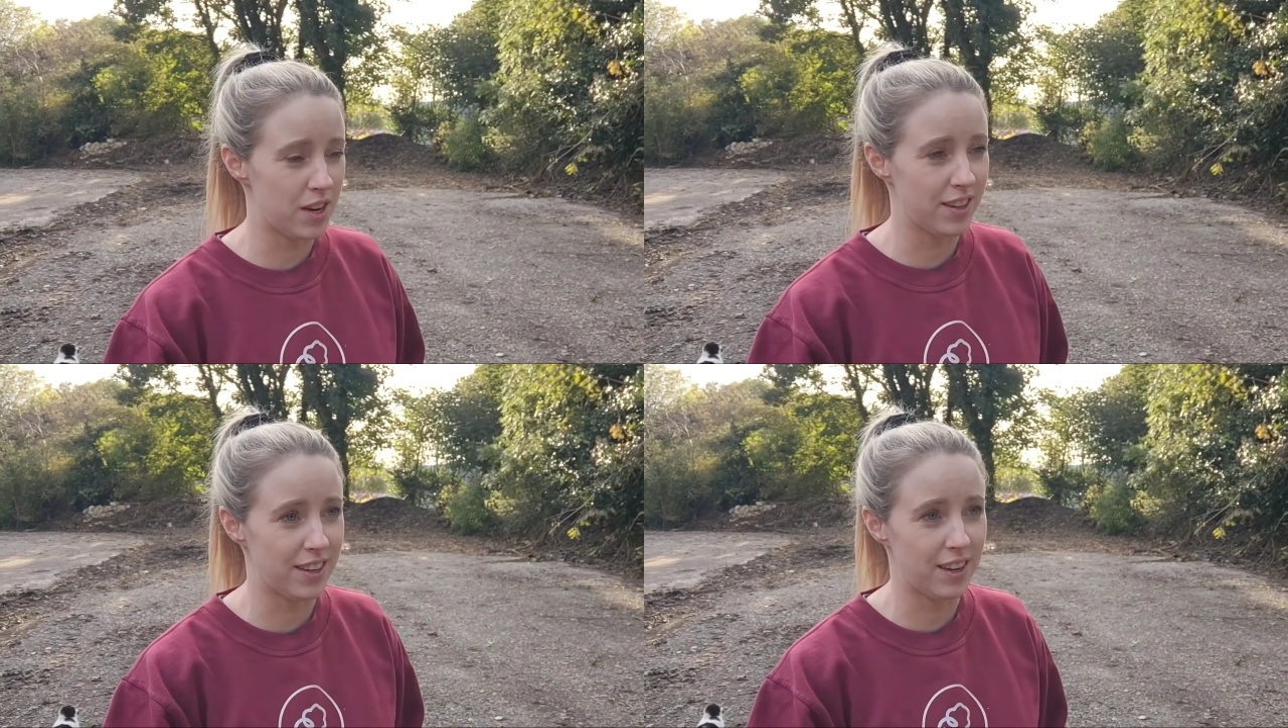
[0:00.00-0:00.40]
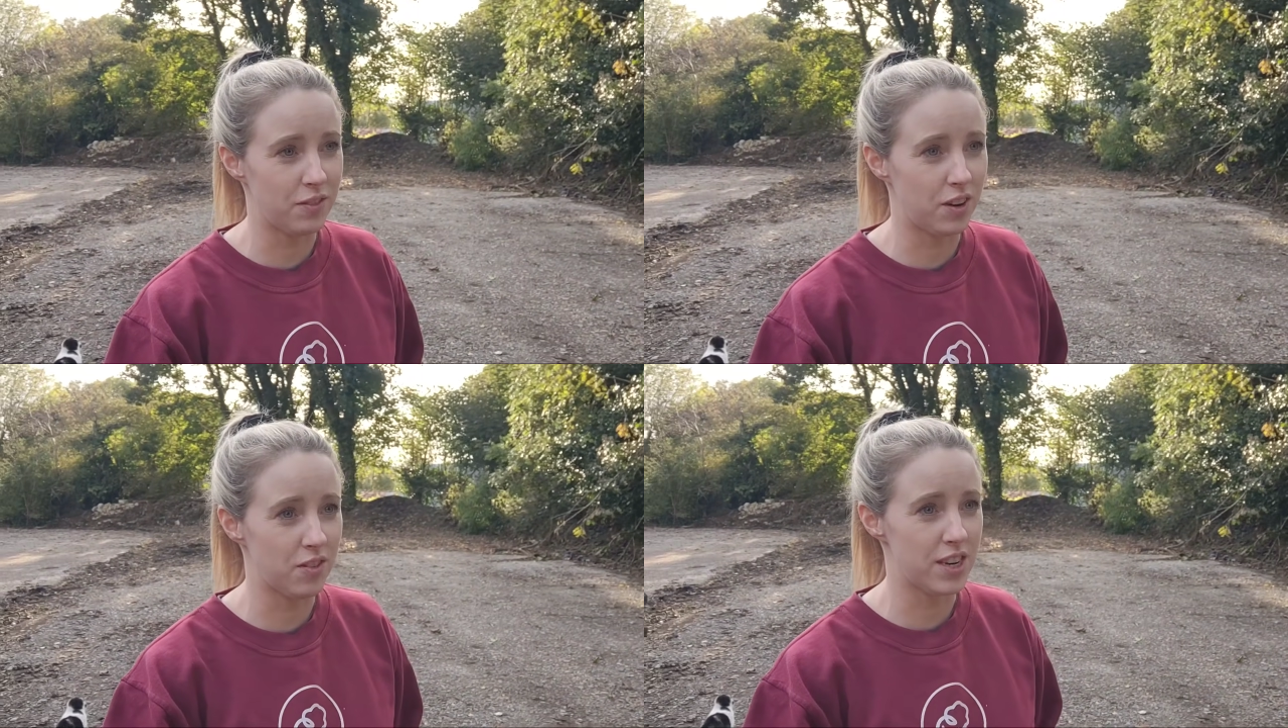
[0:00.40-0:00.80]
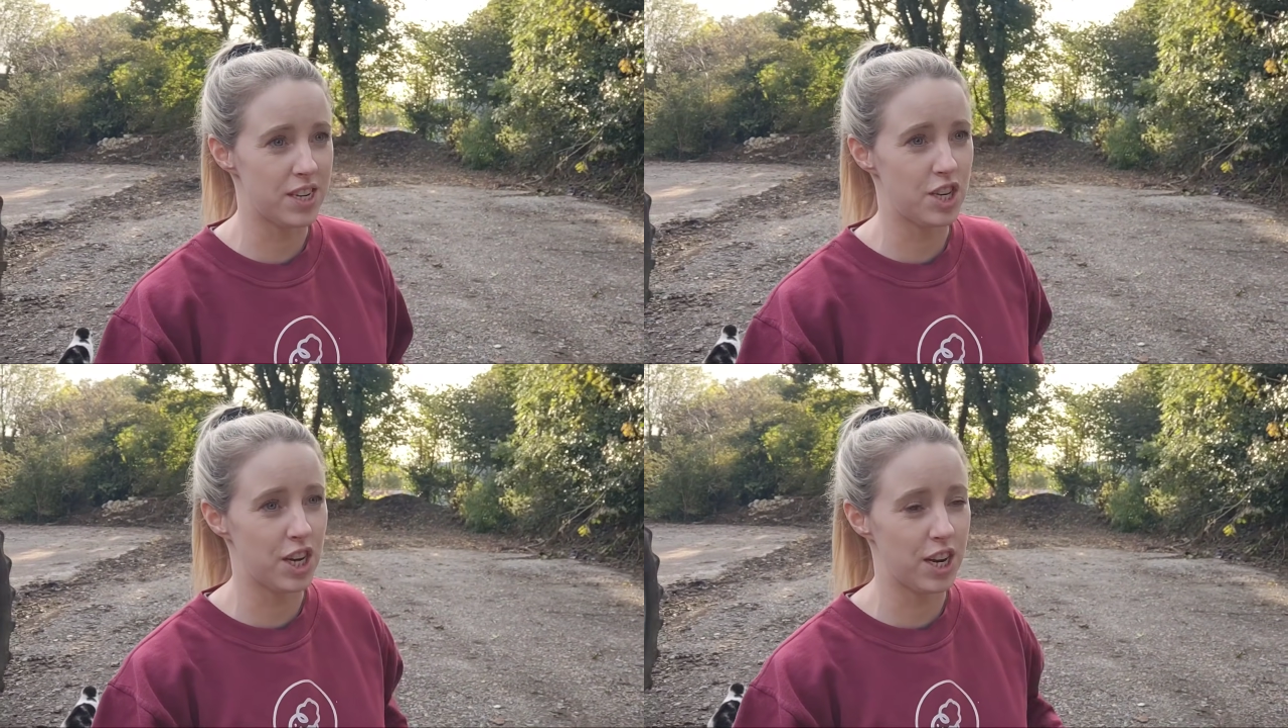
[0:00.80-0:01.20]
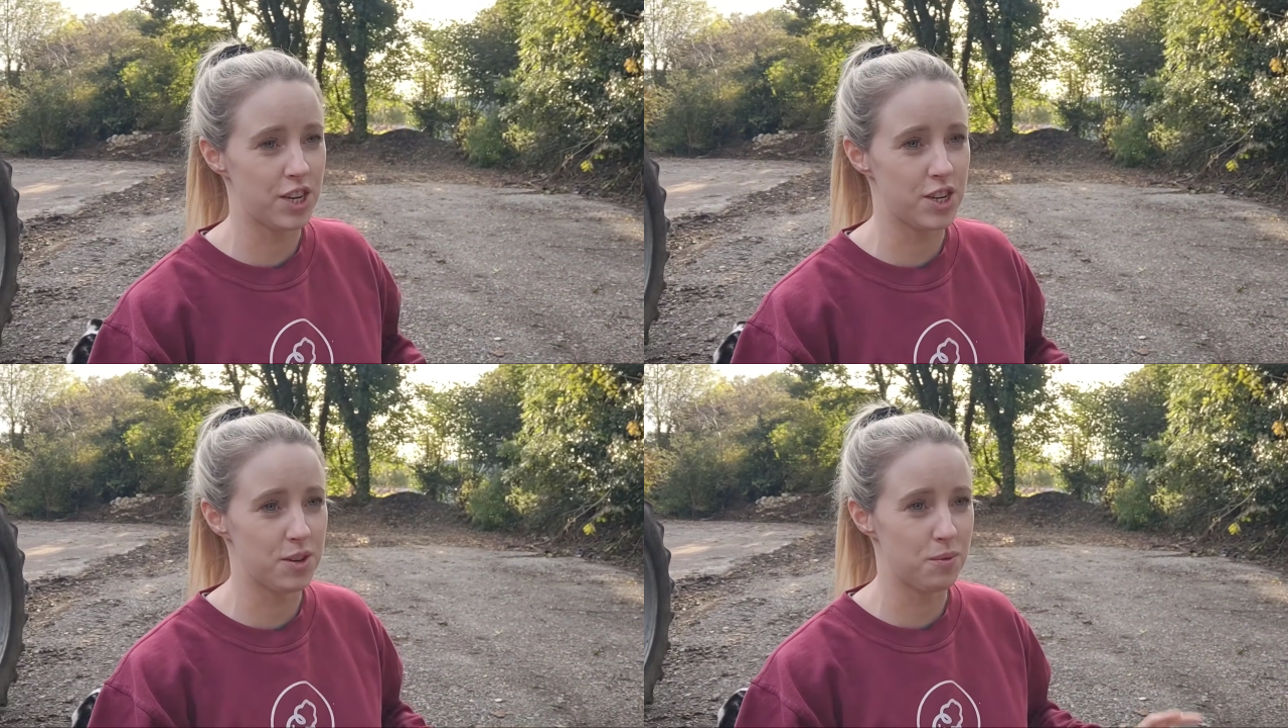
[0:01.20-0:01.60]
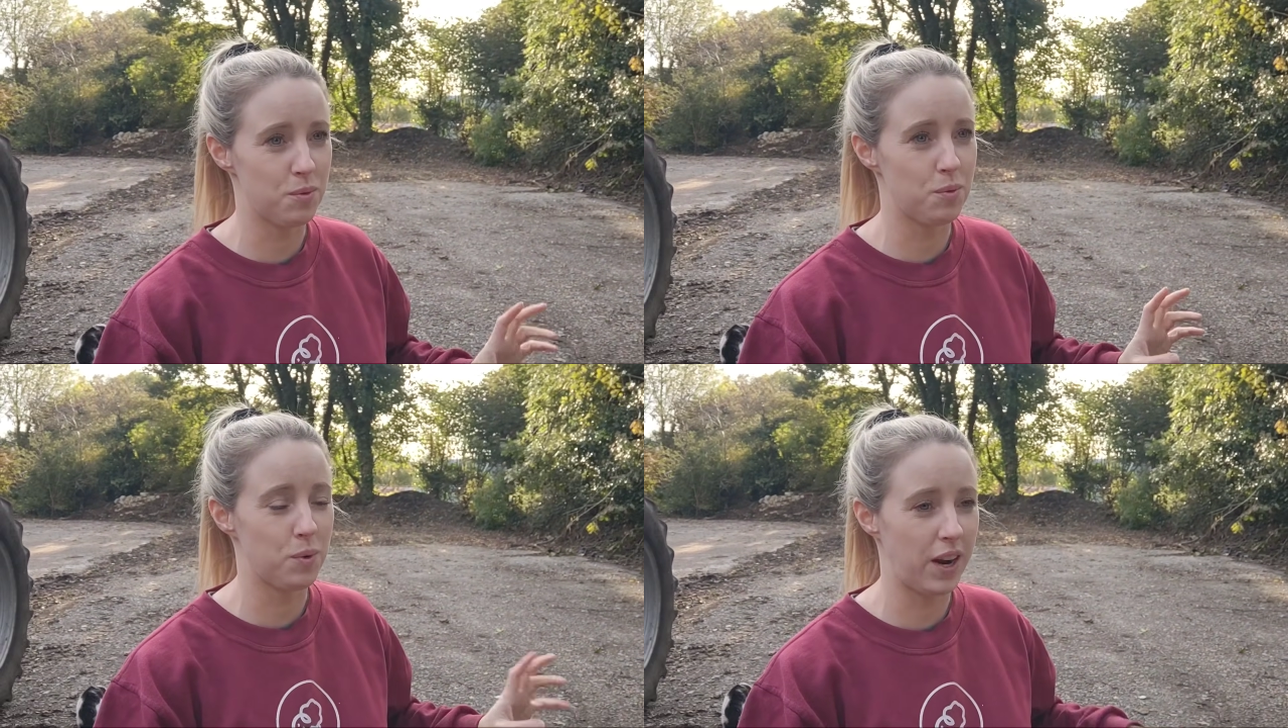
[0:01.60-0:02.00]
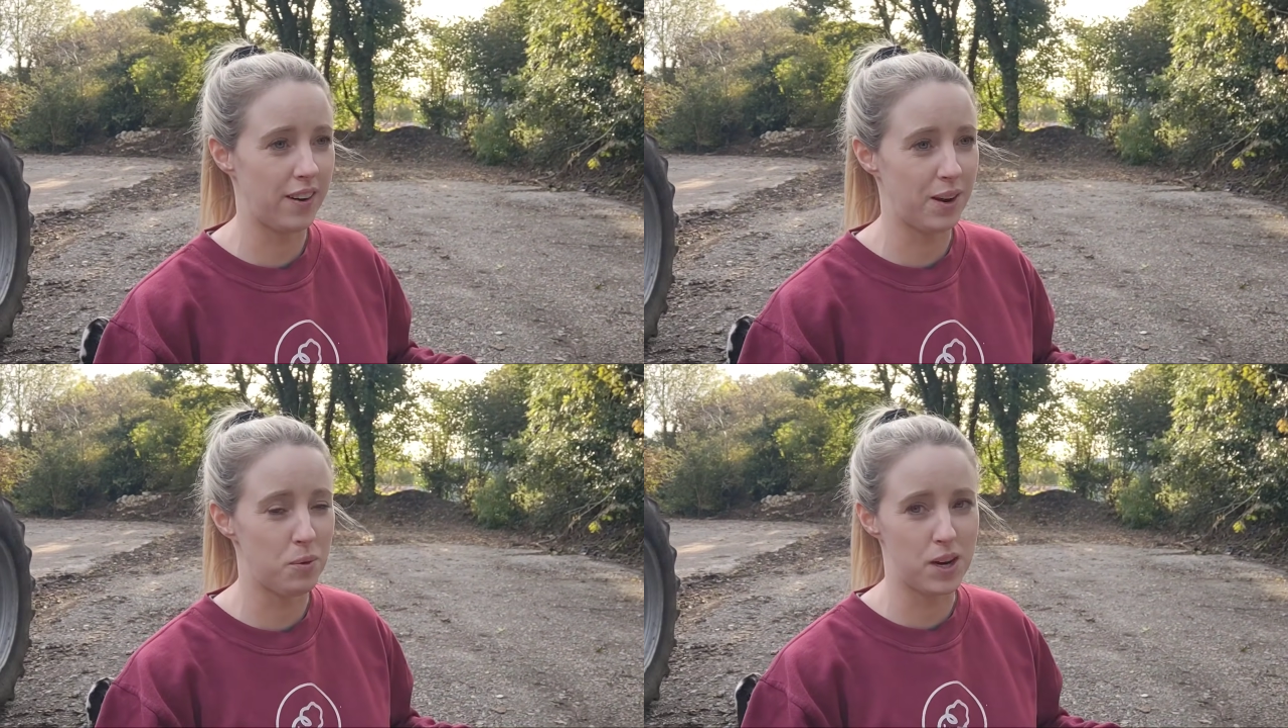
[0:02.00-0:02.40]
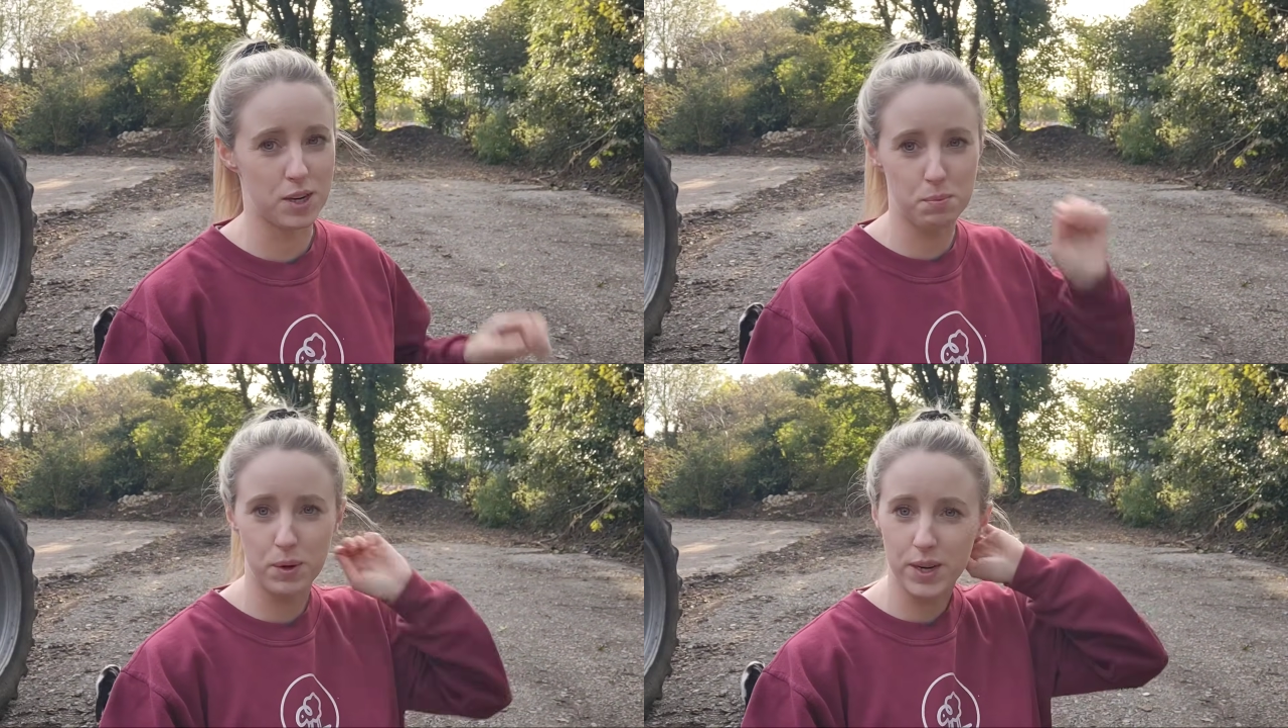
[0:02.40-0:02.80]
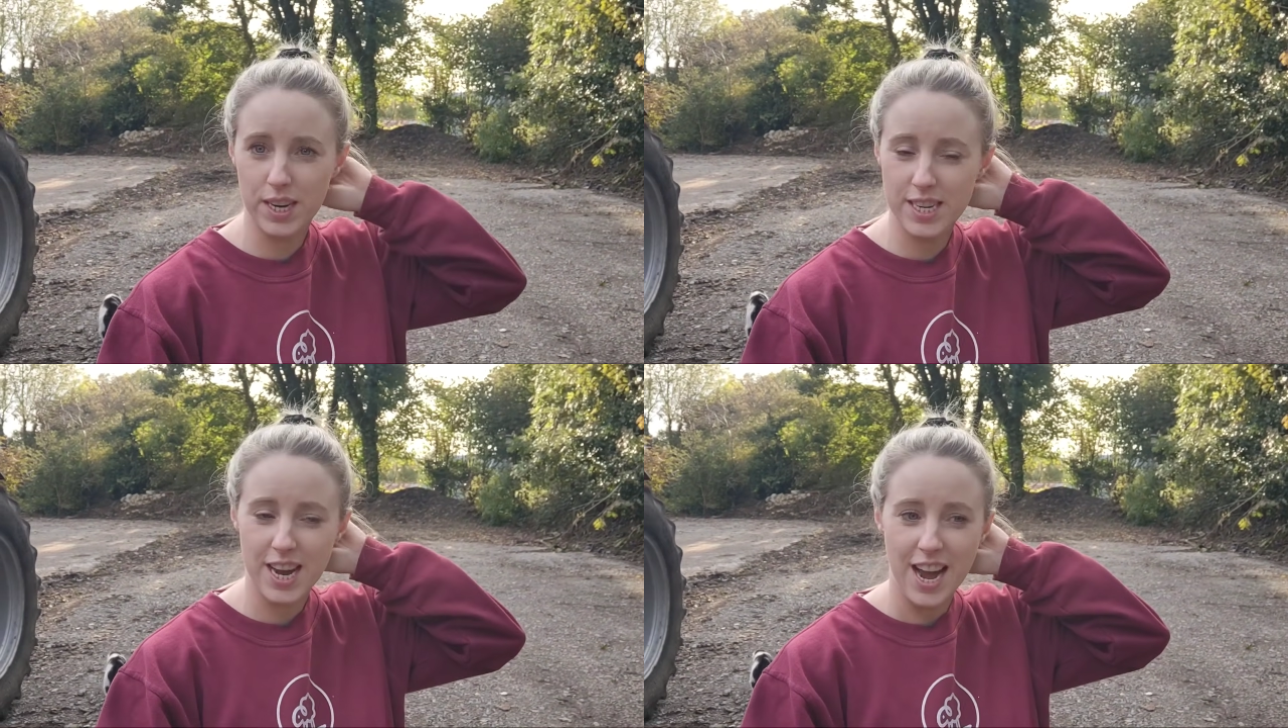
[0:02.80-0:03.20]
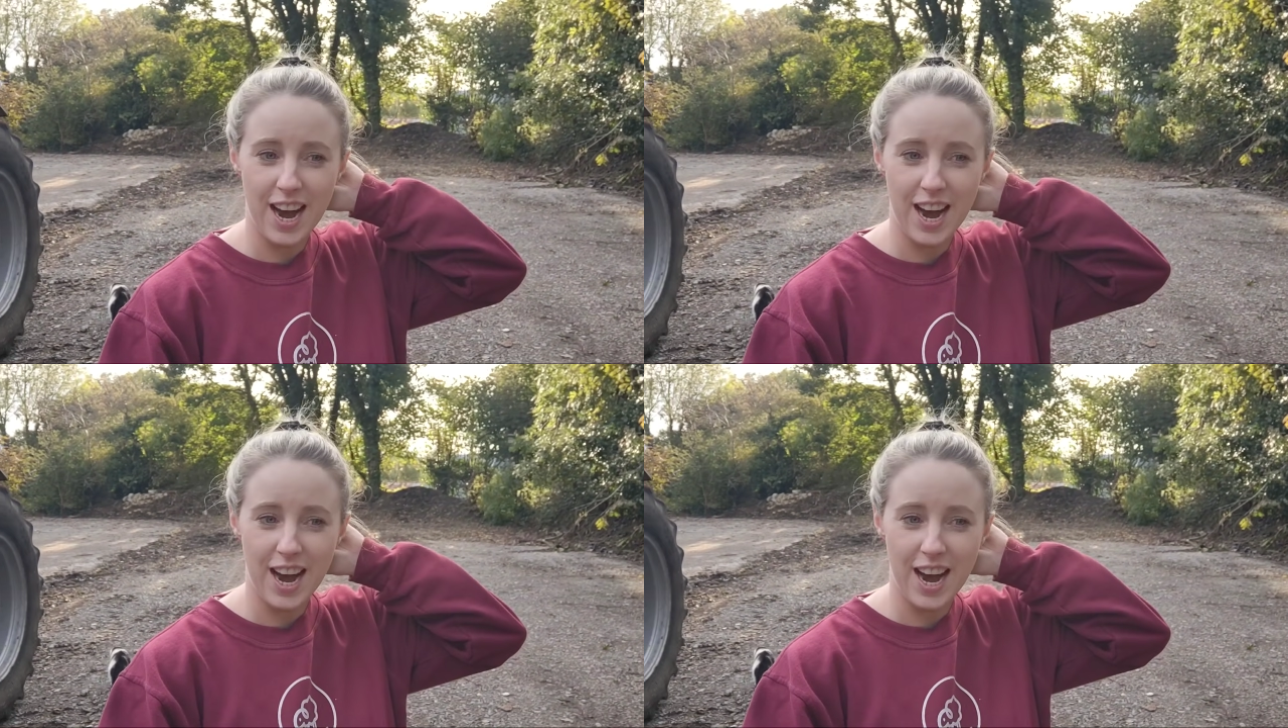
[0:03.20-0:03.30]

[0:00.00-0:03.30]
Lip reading: I think I've already changed where I want to put it.